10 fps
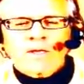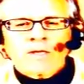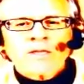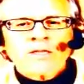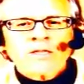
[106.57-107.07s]

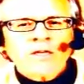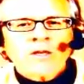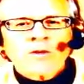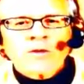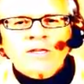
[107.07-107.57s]
This
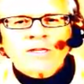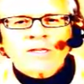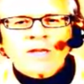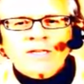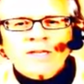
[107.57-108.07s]
year
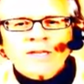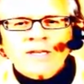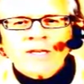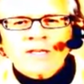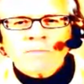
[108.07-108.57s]
doesn't
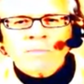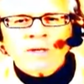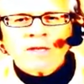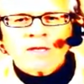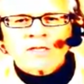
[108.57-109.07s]
need to
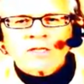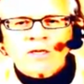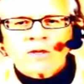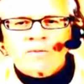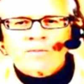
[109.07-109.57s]
be this
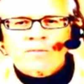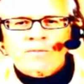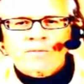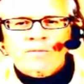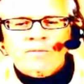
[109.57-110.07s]
year.
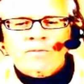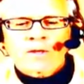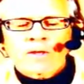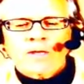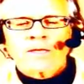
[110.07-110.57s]

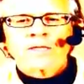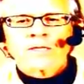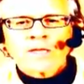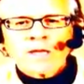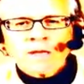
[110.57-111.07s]

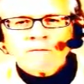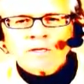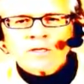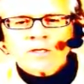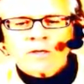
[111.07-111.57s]
Instead of
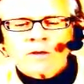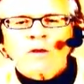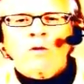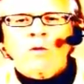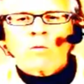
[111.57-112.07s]
this year,
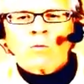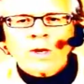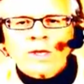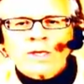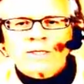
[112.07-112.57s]

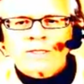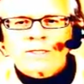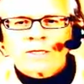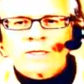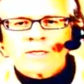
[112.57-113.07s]
oneness is
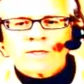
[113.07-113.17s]
seen.